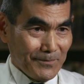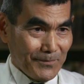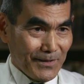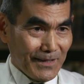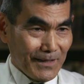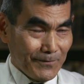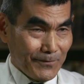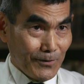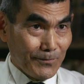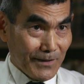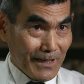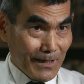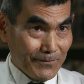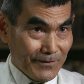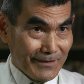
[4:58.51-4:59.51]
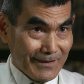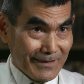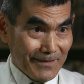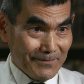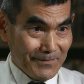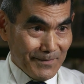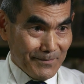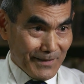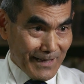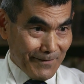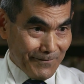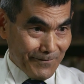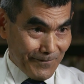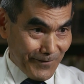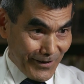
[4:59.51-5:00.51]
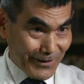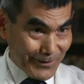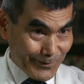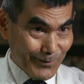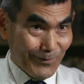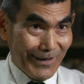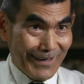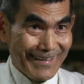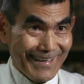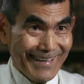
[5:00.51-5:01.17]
if you become physician, become very good one.